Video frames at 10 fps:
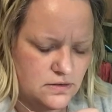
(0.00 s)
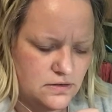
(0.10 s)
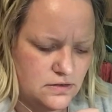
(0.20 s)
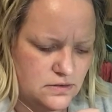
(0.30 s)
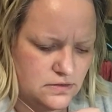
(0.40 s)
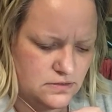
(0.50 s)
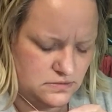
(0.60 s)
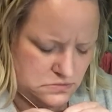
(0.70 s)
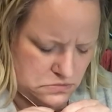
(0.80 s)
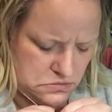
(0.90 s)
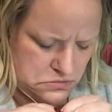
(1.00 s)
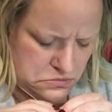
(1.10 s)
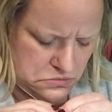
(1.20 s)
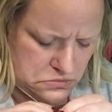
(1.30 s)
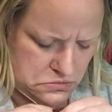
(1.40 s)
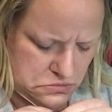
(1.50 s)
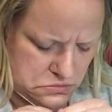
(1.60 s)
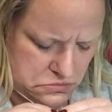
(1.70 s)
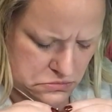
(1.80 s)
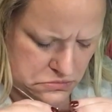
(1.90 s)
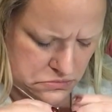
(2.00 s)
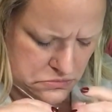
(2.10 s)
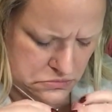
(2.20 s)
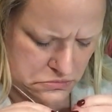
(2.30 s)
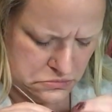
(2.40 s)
Nothing is said.